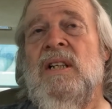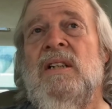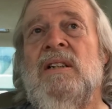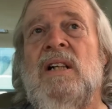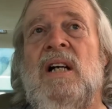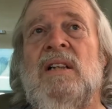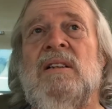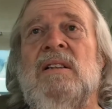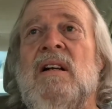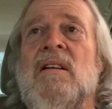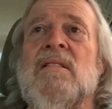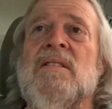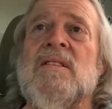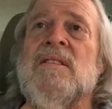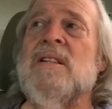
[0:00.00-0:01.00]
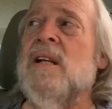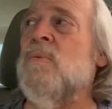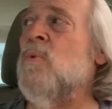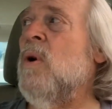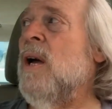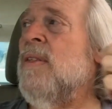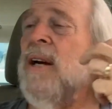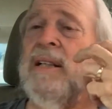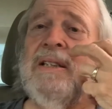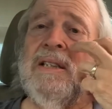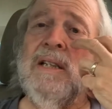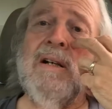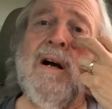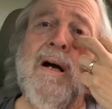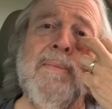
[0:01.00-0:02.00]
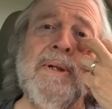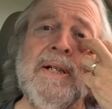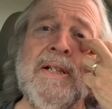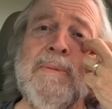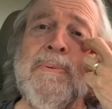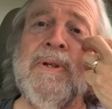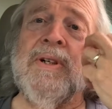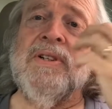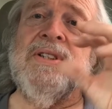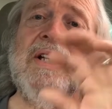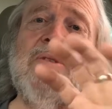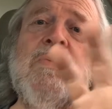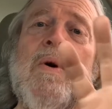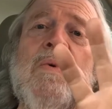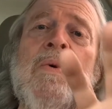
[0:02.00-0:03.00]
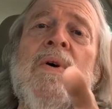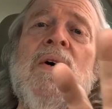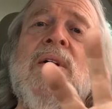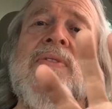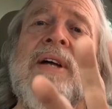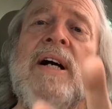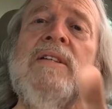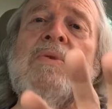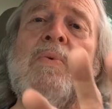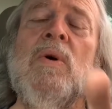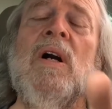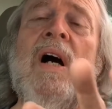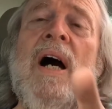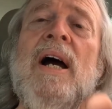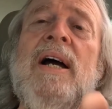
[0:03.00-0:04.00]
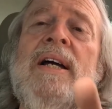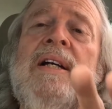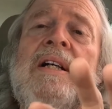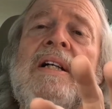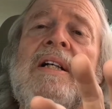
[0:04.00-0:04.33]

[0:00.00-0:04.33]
Not in the same way. That's the common experience. That's what I